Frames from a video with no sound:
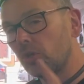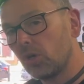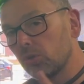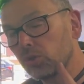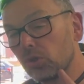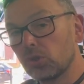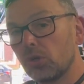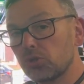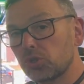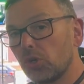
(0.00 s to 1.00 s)
also
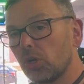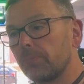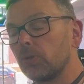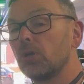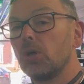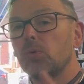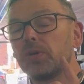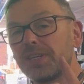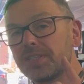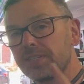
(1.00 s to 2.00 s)
controllable
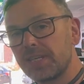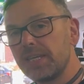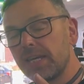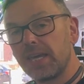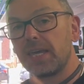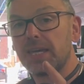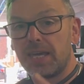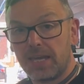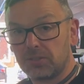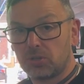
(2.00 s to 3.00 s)
with a
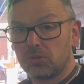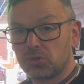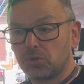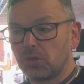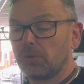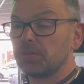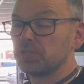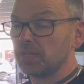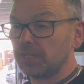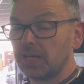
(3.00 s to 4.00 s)
CA8 controller, which
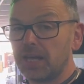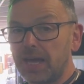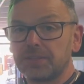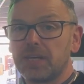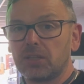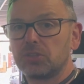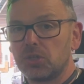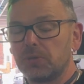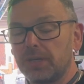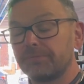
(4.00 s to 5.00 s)
is a little handheld
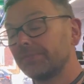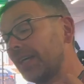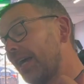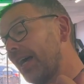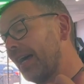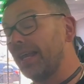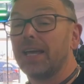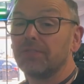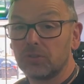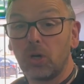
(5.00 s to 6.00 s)
unit. And
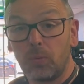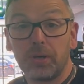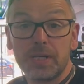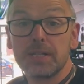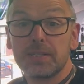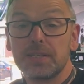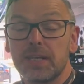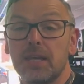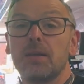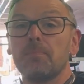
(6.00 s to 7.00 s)
I haven't got one here
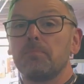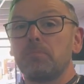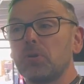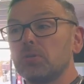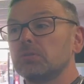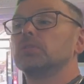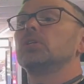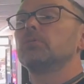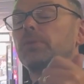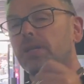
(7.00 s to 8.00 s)
today, but
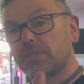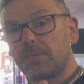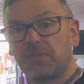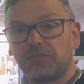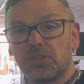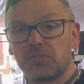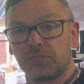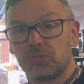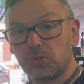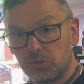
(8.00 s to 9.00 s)
by the time I finish
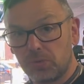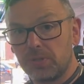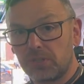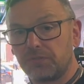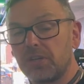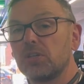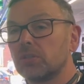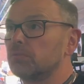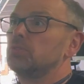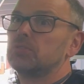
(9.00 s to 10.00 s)
doing this
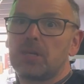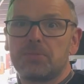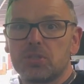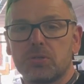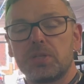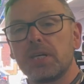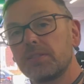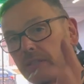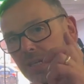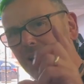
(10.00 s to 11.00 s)
video, which will take me 2
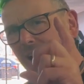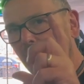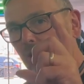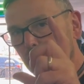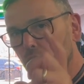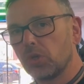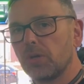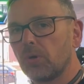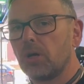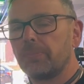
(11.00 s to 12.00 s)
days, I'll show you
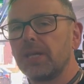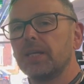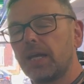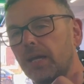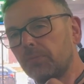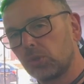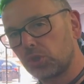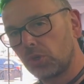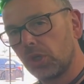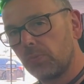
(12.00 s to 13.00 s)
what I mean, and we'll
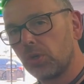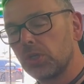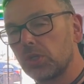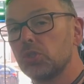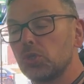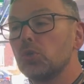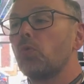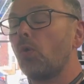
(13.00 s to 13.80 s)
show you what you can do